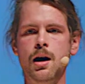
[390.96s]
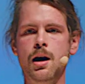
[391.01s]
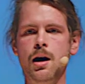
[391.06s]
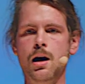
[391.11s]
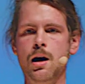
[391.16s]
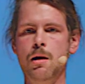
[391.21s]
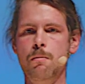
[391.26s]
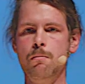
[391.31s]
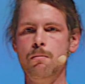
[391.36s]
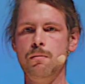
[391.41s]

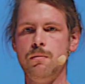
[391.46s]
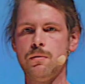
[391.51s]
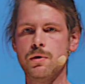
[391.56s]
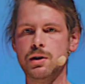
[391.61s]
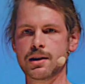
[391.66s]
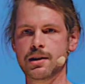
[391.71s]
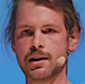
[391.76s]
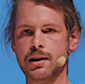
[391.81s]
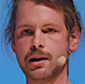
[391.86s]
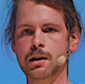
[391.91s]
um,
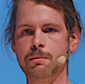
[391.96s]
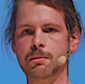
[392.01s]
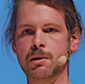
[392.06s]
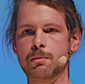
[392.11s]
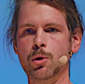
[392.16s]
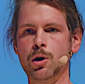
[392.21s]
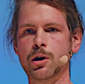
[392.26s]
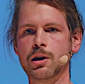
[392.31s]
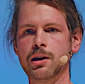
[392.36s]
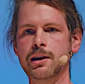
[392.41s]
this a little bit
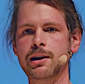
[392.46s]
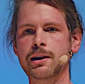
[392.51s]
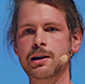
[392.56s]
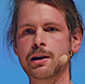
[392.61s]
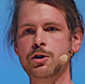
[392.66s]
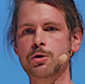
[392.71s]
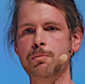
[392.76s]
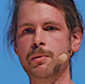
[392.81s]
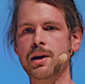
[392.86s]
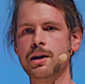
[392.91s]
more
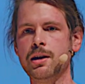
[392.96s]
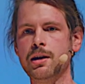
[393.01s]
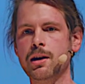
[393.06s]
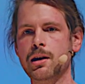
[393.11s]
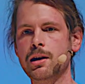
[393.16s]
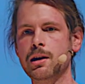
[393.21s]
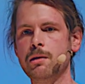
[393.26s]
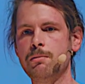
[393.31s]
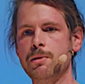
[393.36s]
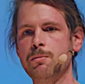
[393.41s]
cleanly to make it a
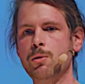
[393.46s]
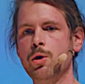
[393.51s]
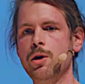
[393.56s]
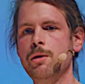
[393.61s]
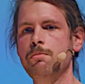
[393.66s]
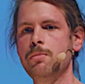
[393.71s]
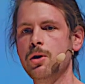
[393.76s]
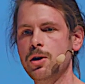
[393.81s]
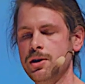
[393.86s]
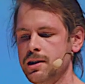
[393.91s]
little bit more
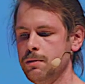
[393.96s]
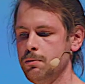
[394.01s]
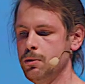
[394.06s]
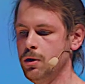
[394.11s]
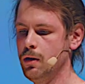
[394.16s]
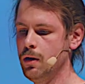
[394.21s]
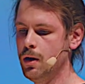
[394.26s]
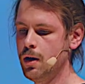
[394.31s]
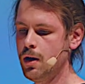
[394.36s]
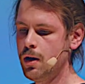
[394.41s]

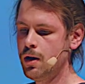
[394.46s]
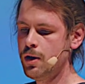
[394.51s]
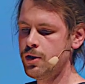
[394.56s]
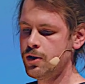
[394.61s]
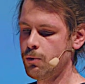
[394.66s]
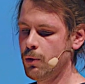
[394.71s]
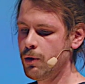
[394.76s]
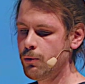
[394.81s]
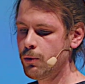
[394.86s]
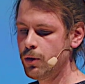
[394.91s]
impossible.
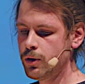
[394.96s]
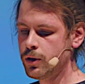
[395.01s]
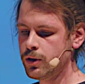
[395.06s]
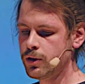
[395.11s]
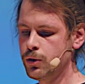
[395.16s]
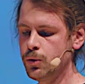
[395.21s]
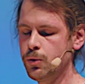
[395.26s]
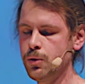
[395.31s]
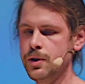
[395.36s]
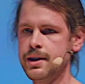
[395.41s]
So what we will
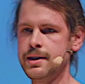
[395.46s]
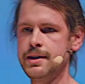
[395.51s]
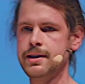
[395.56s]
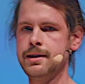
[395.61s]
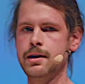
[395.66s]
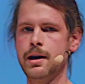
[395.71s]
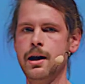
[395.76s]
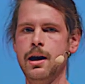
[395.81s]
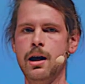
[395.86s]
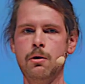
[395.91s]
do
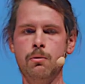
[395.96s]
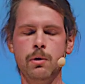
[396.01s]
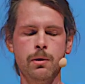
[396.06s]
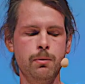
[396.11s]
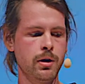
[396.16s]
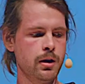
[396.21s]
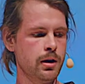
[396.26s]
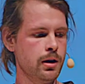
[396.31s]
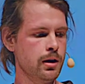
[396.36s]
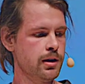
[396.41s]
is uh, we
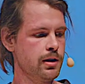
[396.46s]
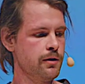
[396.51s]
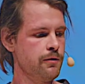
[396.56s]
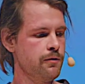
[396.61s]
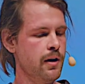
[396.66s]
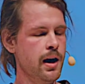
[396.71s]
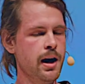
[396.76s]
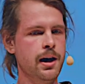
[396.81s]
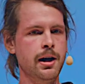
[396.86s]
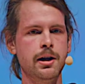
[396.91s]
will
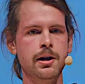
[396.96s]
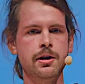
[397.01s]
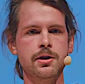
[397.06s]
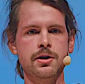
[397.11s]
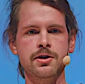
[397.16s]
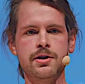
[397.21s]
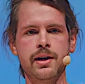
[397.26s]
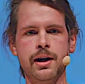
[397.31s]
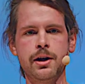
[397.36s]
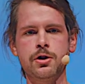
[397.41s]
define an
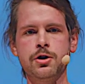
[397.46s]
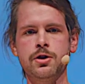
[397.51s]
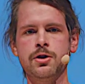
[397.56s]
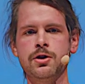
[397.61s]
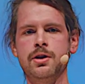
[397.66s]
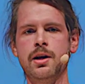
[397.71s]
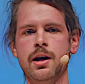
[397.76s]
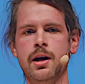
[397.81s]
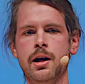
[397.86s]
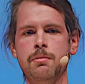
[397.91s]
intersection
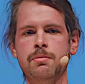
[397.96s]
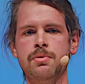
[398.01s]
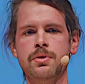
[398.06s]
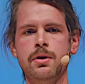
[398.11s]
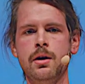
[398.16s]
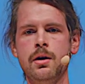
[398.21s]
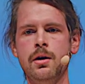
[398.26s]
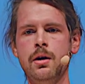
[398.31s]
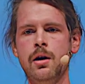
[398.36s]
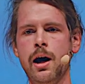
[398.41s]
type.
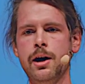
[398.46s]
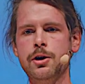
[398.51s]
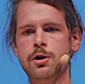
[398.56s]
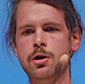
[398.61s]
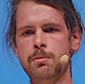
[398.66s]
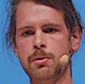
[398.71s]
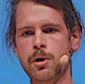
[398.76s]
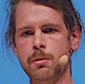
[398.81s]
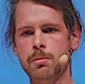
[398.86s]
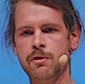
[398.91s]
And
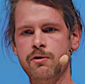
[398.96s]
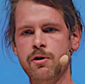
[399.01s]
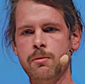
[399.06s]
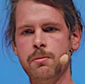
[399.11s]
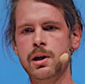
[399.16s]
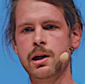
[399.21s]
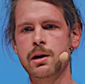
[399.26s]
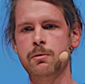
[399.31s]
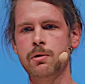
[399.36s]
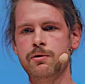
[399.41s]
you're probably
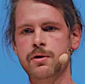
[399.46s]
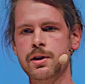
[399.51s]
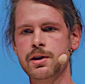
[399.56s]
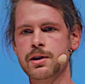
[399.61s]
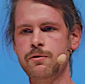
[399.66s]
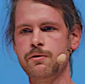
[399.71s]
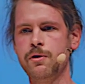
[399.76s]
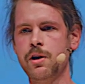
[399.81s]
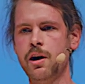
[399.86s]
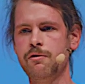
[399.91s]
familiar with
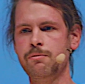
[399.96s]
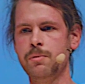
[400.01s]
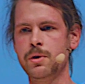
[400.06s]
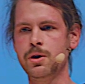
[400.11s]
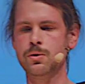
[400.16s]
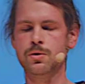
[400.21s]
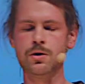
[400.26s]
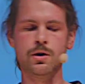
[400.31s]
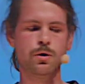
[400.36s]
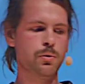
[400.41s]
this if you have been
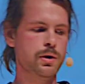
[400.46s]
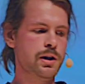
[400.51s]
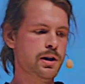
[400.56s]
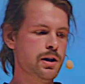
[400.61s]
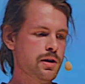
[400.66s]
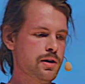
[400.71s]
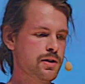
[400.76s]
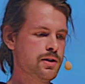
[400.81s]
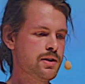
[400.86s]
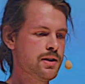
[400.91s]
using
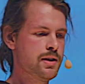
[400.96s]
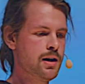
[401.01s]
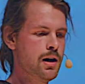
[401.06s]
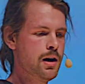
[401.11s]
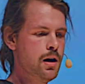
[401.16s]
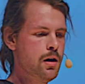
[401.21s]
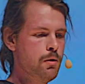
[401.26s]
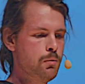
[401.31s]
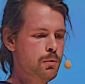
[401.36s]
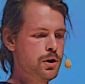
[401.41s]
Redux,
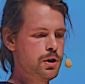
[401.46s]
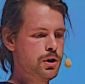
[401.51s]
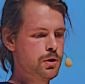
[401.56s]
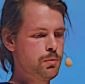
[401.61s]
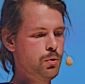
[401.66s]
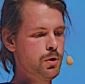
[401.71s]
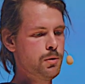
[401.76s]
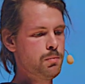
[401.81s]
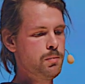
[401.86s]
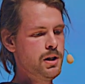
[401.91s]

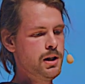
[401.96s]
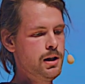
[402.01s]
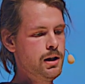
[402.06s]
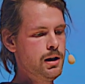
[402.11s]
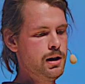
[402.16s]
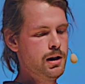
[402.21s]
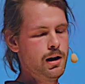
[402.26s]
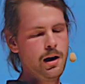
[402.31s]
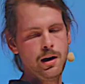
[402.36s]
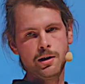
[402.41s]
which would
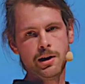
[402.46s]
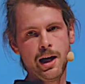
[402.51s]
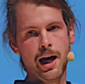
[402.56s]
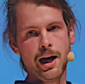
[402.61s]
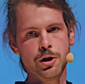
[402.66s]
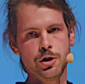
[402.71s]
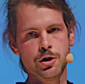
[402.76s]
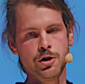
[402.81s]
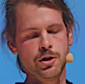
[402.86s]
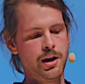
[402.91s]
be the
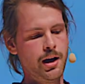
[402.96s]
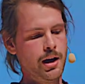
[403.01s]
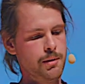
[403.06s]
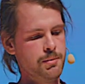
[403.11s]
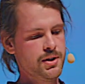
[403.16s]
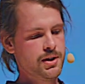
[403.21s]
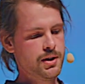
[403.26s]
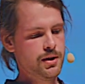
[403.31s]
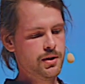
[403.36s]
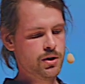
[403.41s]
action
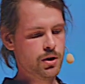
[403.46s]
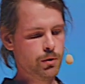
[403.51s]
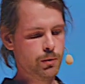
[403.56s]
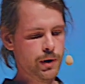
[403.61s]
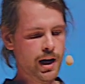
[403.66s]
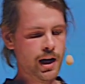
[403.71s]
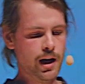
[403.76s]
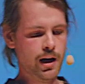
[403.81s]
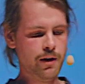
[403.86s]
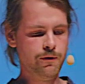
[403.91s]
types. So
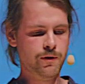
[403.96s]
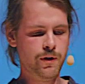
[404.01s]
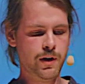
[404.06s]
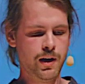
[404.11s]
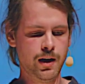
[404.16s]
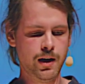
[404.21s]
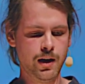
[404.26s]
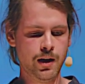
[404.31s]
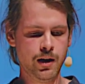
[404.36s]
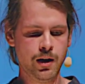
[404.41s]
we have
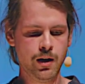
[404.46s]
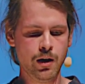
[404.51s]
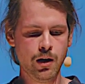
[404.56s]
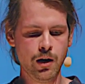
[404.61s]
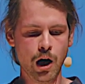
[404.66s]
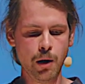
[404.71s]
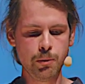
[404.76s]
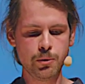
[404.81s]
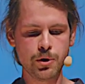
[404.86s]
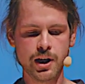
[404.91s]
uh,
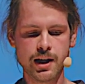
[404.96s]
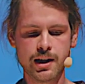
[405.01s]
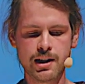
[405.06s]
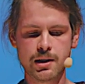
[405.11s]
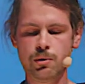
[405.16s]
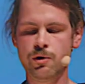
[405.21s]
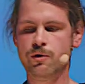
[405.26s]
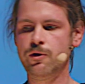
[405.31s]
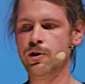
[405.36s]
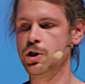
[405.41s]

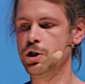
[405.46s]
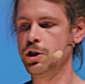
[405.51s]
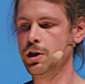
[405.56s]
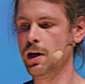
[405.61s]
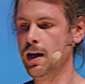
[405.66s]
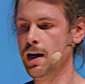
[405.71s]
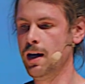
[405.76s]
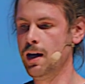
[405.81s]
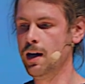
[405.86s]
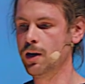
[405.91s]
objects with
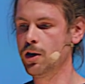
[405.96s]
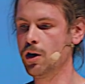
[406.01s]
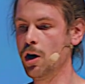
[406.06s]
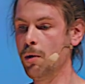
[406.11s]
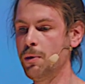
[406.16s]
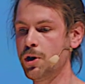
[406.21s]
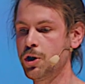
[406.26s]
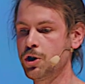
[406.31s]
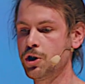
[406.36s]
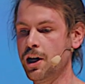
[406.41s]
a uh,
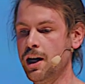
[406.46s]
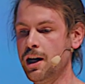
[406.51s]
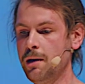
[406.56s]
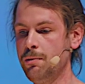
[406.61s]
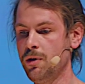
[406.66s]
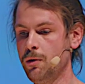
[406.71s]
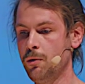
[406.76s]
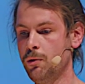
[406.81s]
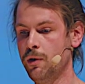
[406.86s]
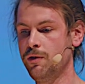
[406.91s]
common
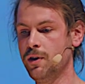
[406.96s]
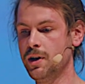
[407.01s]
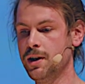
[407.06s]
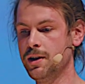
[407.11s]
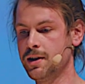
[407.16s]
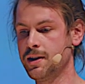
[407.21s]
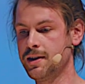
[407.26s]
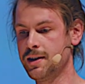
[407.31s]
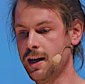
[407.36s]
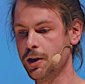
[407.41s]
shape with an
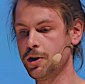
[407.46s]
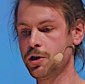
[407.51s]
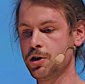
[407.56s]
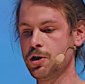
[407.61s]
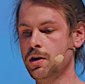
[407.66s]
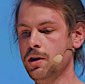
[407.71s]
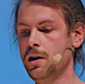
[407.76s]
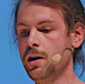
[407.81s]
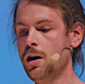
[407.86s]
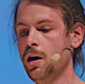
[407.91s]

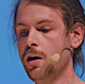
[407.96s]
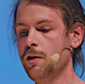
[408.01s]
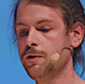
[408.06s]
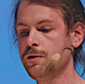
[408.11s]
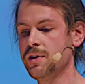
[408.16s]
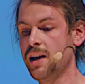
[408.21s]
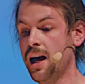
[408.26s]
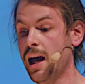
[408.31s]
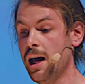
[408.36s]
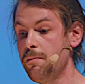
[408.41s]
intersection
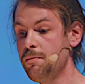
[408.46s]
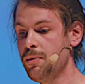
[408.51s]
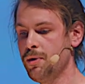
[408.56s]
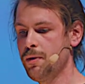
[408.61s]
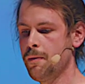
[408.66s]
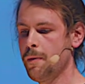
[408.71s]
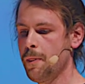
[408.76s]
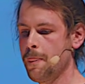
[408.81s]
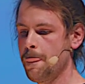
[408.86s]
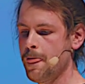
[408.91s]
of type,
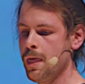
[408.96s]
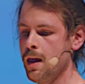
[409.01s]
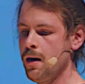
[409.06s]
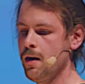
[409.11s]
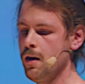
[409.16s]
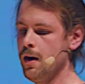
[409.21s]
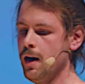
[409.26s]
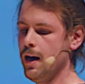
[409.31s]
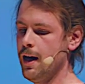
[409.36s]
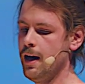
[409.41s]

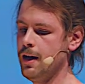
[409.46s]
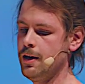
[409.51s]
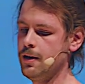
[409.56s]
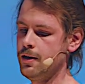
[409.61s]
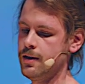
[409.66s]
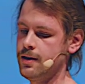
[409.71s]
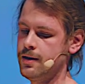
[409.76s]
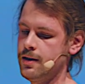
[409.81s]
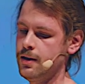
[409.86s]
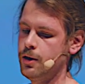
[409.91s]
and
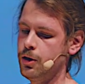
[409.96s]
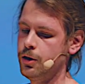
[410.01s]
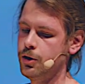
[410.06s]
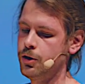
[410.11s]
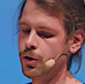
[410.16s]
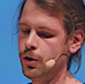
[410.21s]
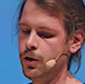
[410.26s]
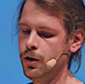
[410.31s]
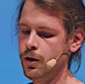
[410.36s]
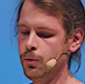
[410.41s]
it is either
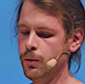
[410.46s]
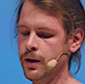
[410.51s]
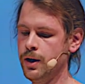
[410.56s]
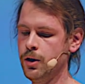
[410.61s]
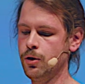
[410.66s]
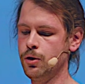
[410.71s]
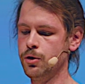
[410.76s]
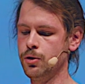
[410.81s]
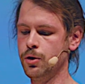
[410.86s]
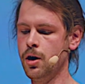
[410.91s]
turn, win,
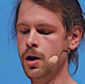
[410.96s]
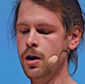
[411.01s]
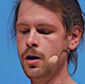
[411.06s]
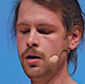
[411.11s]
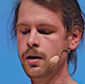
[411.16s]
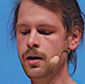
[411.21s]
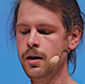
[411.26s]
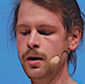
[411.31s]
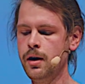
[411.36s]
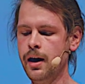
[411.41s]
or
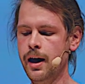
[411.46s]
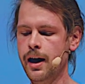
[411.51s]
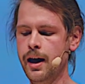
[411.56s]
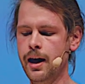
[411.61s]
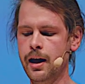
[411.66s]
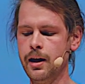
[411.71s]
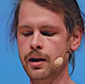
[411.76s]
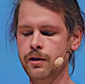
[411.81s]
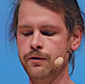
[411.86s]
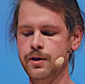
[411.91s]
draw.
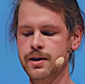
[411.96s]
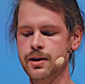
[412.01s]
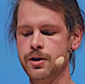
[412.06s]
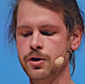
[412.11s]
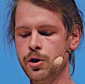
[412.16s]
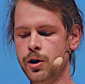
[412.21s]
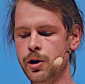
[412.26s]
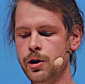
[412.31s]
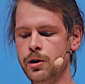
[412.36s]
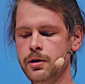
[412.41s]
And if it's a
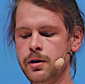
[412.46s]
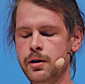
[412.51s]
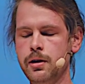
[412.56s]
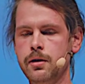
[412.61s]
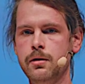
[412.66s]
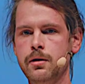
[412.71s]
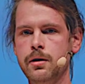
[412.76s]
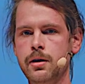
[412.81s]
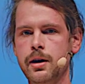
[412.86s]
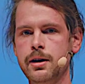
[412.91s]
turn,
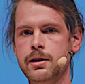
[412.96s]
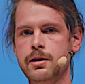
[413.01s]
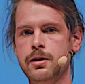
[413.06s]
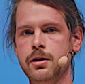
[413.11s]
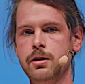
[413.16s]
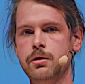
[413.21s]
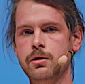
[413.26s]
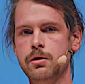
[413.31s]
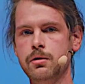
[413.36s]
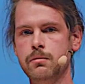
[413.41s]
it